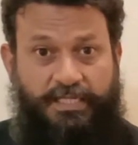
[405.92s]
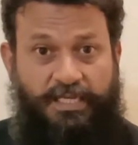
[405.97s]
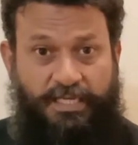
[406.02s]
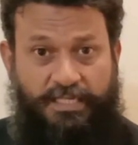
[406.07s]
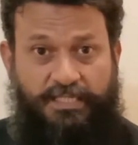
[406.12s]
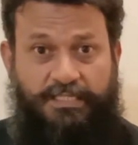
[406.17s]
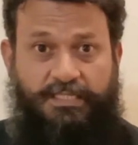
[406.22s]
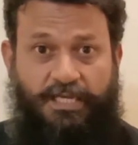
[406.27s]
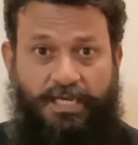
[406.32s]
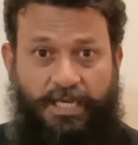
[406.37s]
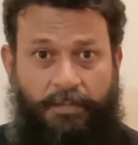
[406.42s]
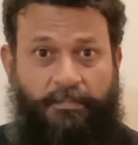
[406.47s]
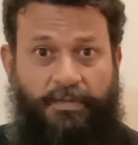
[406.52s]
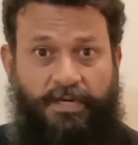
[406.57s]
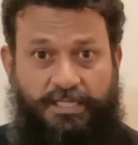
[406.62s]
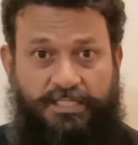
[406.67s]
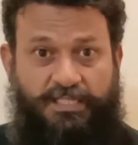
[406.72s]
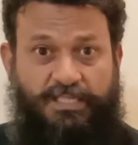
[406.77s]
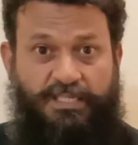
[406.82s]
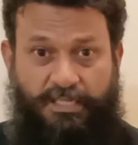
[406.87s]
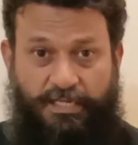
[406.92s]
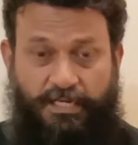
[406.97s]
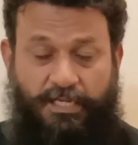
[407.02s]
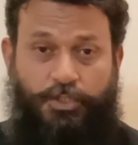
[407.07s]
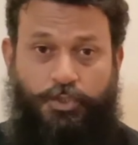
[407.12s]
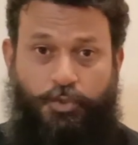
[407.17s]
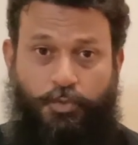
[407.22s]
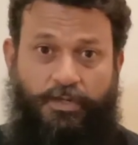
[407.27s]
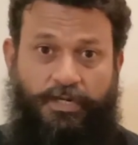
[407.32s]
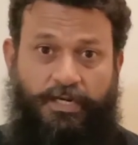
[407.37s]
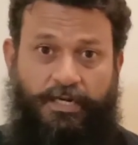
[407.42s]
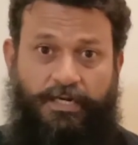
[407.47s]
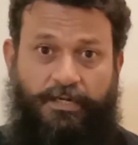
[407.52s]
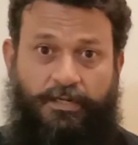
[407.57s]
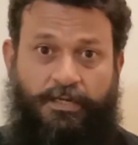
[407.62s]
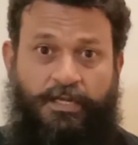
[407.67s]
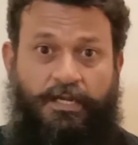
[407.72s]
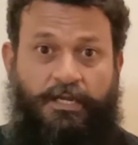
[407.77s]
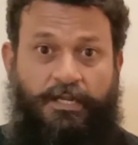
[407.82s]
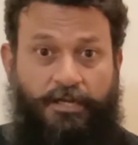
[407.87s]
is MIT
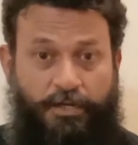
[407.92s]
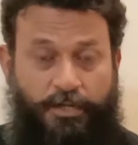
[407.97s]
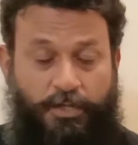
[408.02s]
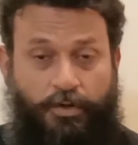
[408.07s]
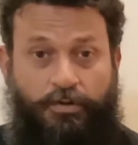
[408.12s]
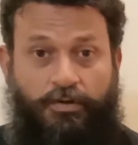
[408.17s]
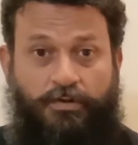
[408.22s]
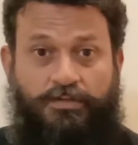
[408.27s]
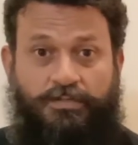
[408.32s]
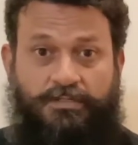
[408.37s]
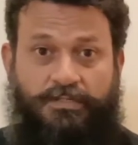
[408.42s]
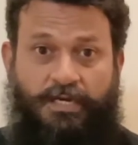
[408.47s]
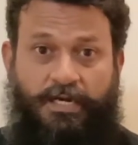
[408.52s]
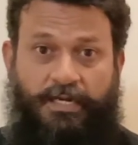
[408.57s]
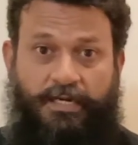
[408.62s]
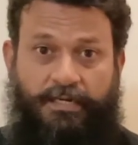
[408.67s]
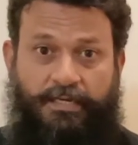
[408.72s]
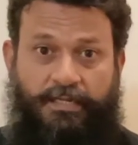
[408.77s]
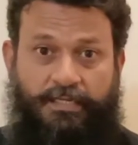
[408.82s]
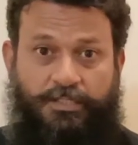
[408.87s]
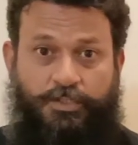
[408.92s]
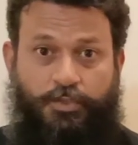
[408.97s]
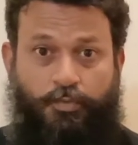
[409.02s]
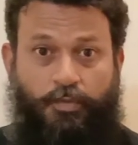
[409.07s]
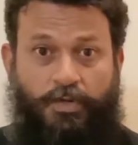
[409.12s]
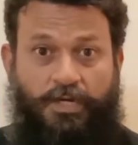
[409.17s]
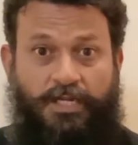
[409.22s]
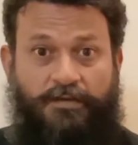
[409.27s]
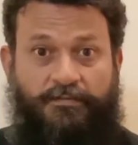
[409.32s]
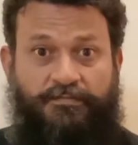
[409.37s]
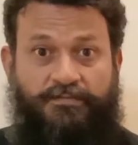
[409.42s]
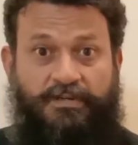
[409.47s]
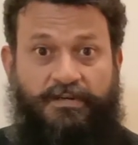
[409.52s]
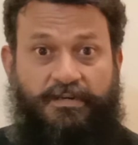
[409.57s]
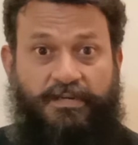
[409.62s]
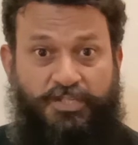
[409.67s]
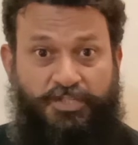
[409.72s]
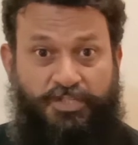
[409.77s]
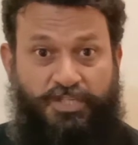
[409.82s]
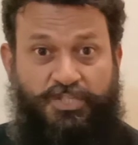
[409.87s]
graduate, neuroscientist, one of the
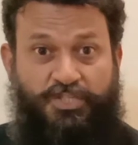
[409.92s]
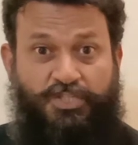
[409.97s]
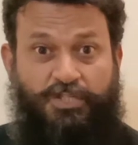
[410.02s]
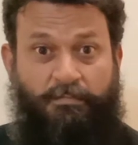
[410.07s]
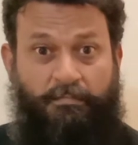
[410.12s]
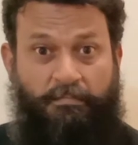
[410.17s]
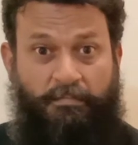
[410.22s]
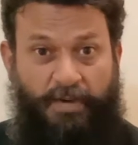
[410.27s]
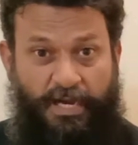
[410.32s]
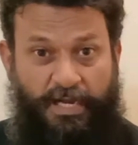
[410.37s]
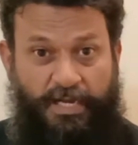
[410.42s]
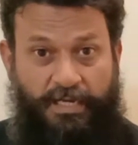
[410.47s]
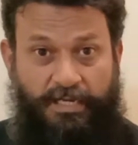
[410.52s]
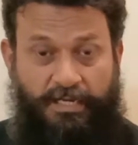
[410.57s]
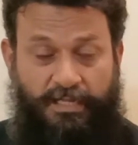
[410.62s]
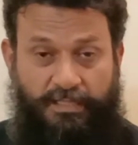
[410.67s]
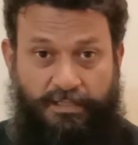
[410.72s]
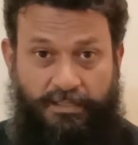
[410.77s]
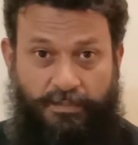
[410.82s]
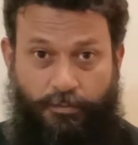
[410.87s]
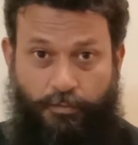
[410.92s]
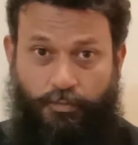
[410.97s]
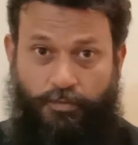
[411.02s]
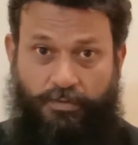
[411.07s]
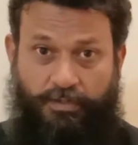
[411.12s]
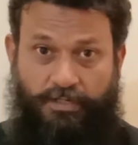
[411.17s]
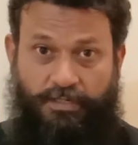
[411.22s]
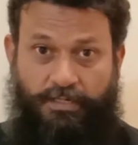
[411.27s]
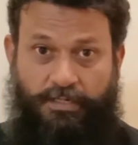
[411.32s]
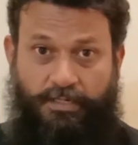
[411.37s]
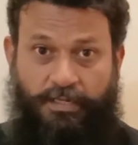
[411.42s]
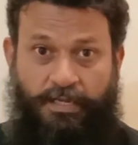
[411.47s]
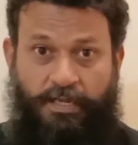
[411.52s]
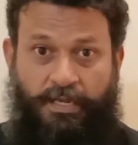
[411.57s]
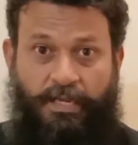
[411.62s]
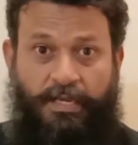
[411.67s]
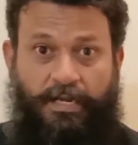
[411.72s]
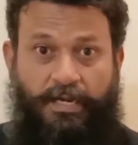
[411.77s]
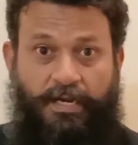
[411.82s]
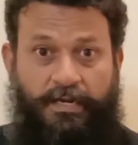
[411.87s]
richest mind in the world,
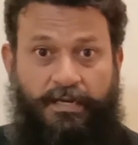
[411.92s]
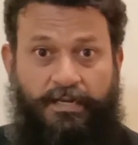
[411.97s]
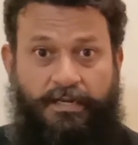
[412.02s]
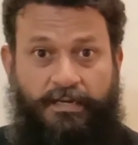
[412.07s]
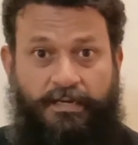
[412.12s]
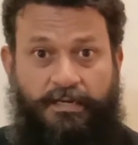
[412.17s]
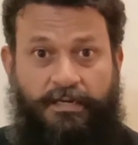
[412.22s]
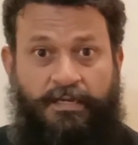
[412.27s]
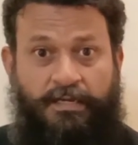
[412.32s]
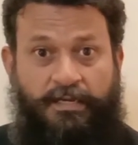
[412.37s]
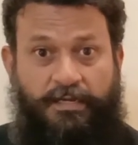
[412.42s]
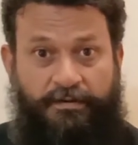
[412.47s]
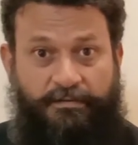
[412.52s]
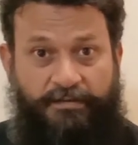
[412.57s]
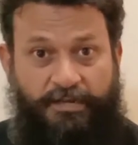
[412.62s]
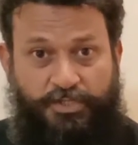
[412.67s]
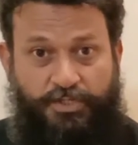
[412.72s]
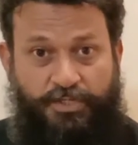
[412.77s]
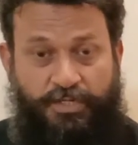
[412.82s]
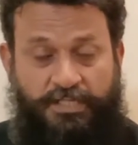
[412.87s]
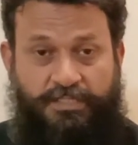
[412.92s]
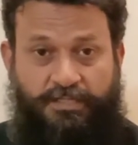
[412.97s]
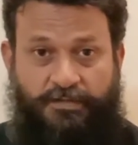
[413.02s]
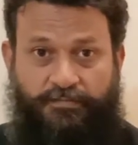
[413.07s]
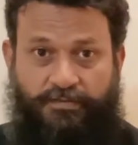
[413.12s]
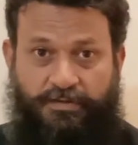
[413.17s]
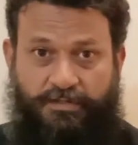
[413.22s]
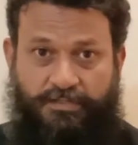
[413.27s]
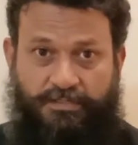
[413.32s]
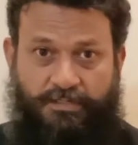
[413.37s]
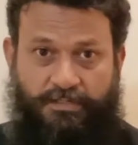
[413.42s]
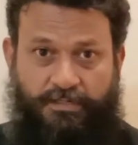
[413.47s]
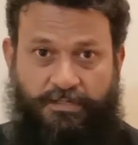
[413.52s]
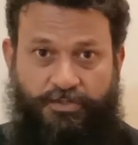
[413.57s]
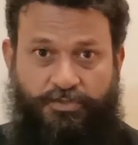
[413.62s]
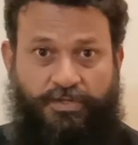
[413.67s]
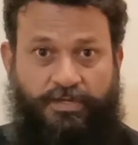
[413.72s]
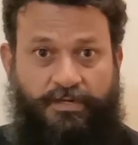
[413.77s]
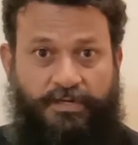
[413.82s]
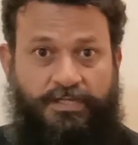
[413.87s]
and her richness of
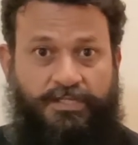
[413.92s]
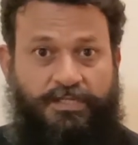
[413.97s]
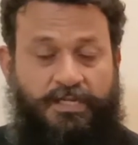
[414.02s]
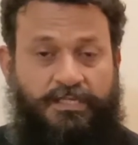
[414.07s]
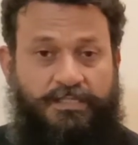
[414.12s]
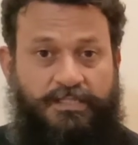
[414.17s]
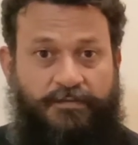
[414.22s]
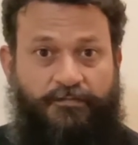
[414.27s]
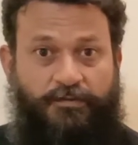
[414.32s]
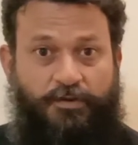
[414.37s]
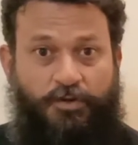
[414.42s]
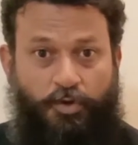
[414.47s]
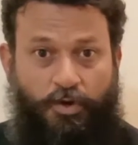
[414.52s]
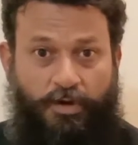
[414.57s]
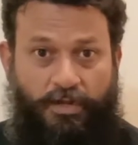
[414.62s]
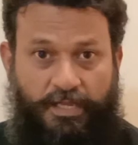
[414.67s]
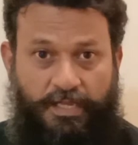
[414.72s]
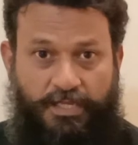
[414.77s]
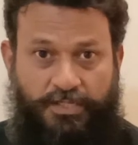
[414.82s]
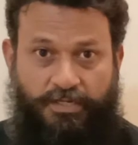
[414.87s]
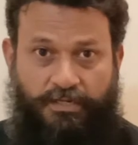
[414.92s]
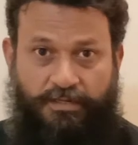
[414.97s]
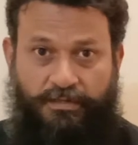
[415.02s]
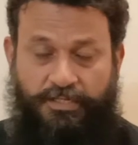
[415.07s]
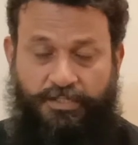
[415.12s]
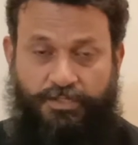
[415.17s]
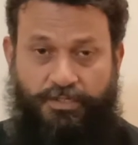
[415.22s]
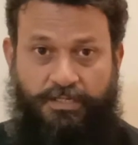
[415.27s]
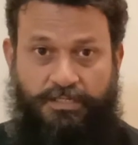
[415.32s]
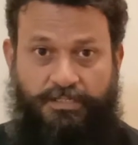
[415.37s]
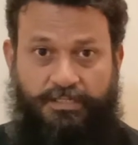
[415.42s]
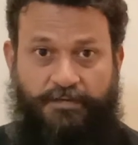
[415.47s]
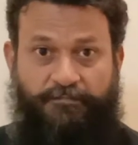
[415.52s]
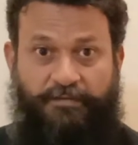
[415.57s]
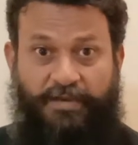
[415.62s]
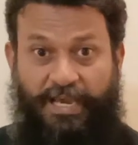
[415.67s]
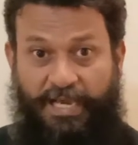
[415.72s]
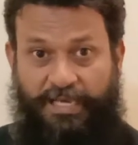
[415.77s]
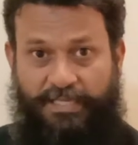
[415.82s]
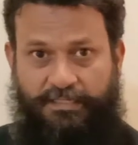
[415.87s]
research, her richness of knowledge, her richness of
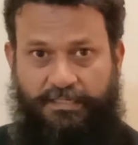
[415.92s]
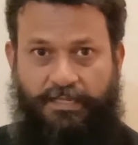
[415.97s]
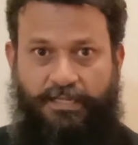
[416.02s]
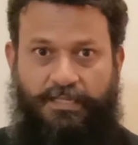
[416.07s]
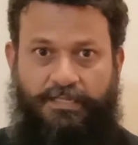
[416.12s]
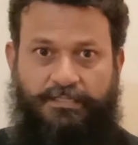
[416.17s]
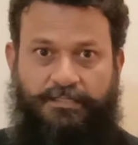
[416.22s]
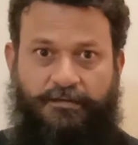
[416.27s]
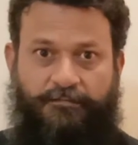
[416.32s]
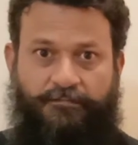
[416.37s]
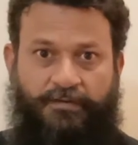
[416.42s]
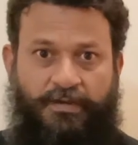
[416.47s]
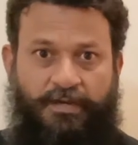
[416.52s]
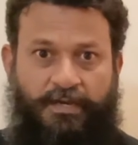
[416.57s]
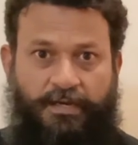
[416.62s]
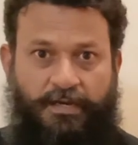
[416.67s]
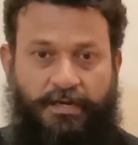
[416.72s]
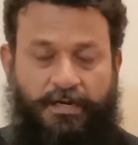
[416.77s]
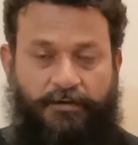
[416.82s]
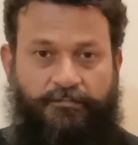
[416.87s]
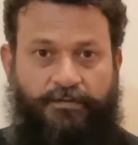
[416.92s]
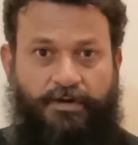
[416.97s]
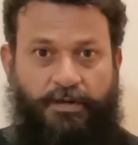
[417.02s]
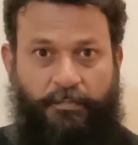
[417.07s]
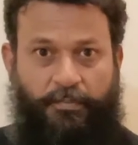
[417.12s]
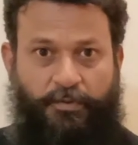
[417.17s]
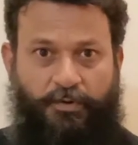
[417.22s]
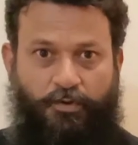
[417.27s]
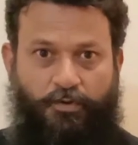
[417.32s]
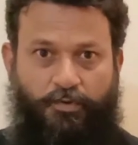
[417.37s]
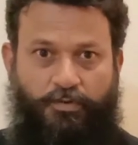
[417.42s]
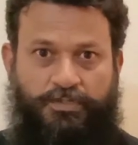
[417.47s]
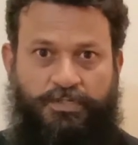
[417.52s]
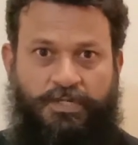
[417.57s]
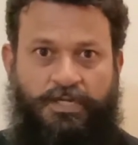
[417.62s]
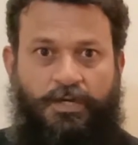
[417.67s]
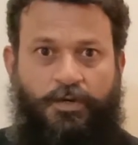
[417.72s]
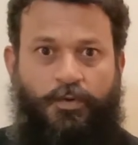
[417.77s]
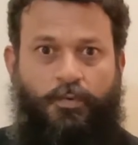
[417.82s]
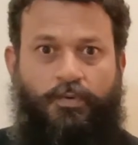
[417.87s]
excellence of approach
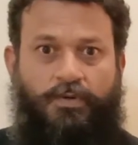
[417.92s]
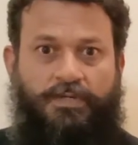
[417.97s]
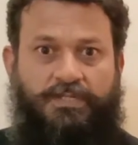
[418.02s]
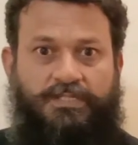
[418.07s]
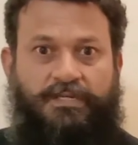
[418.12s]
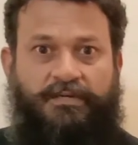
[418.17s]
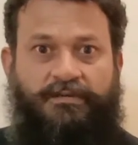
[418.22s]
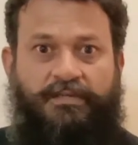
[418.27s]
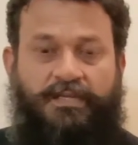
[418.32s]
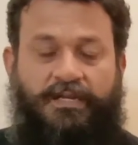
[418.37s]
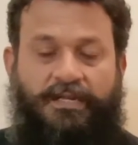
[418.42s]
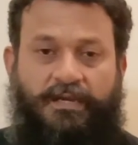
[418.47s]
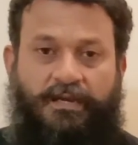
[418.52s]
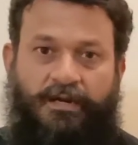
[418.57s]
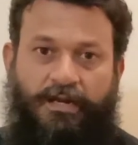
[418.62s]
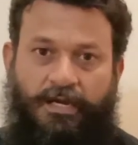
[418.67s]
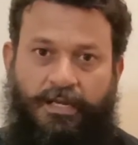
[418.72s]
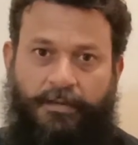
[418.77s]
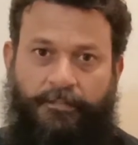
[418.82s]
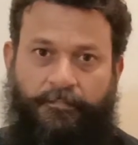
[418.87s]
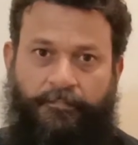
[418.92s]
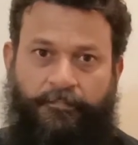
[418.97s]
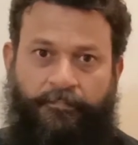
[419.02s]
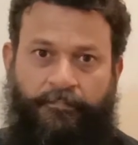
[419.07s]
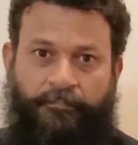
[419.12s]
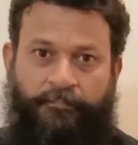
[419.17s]
was the real crime.